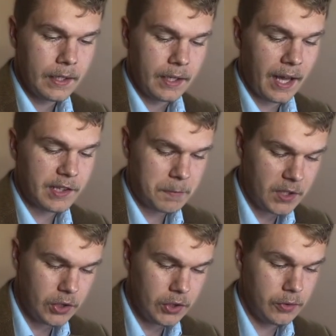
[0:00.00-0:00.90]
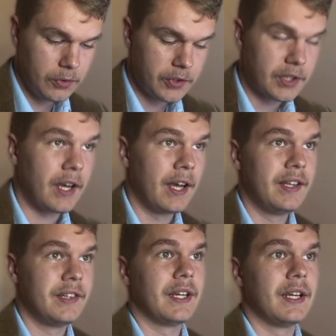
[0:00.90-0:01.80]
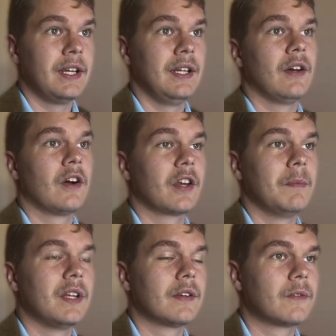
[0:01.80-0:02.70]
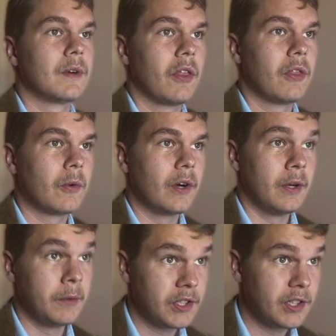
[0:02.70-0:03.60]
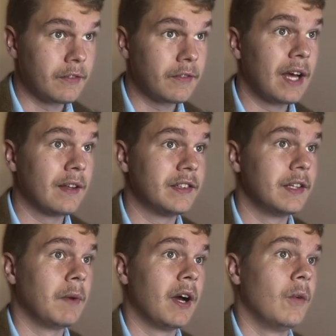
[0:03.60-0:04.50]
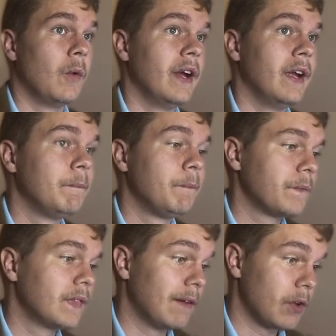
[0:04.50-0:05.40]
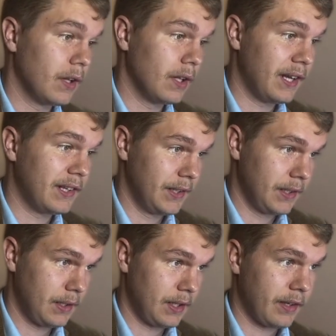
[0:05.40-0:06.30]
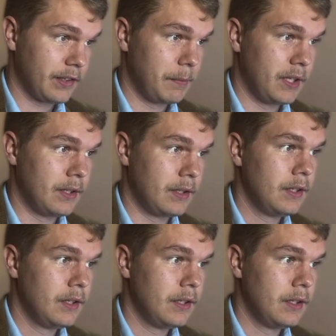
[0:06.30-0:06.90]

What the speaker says: It has been used as a argument from authority, which is a fallacy, by the way. Nevertheless, it has been